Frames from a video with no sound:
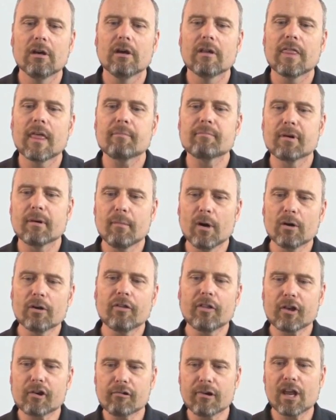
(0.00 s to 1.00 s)
that promoted
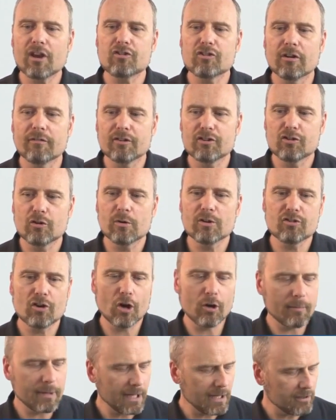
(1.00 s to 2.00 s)
the creation of a Jewish
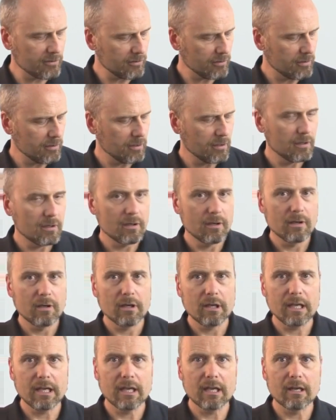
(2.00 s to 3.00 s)
homeland
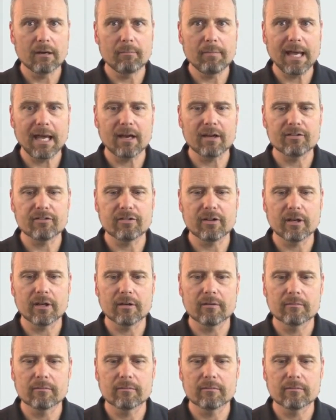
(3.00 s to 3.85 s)
in Palestine.